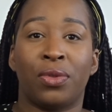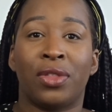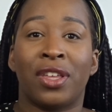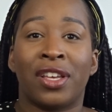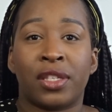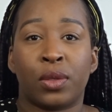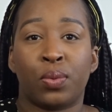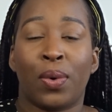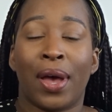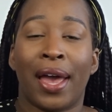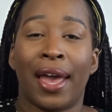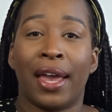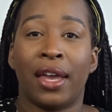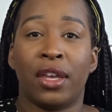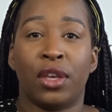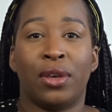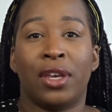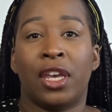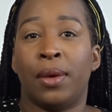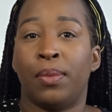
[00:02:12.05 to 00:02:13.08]
This way
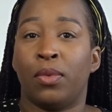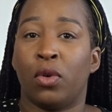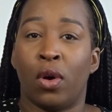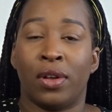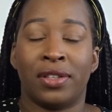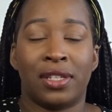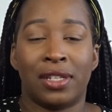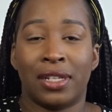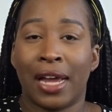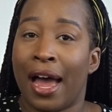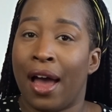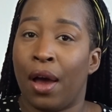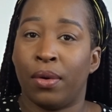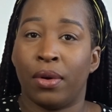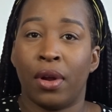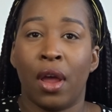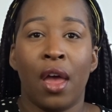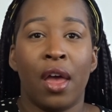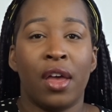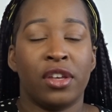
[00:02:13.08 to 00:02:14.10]
you keep costs down.